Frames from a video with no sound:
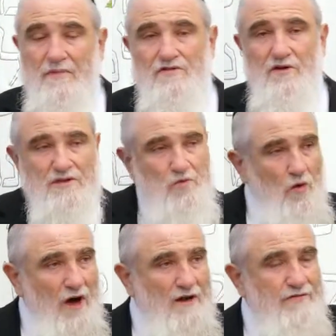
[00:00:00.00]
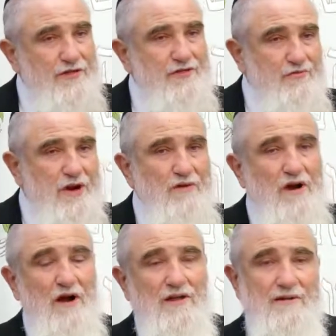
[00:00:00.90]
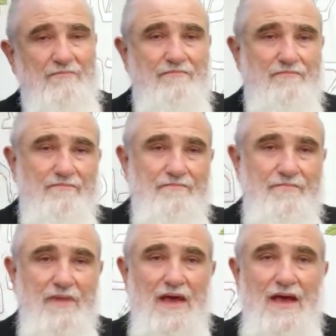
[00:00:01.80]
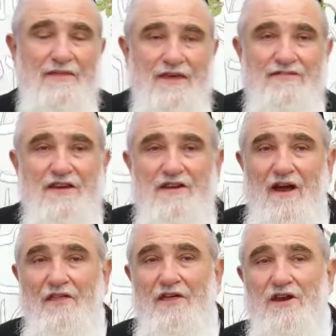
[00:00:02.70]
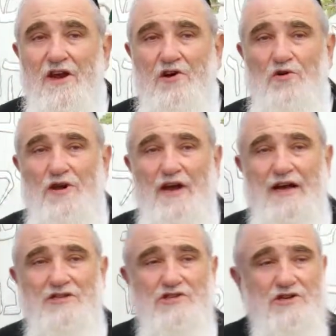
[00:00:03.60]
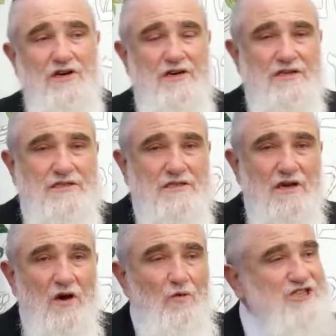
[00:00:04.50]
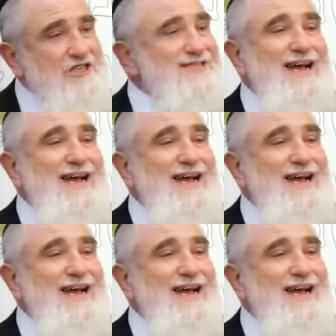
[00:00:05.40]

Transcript: So it's one of the three regalim. There's another Nakuda in Sukkot which is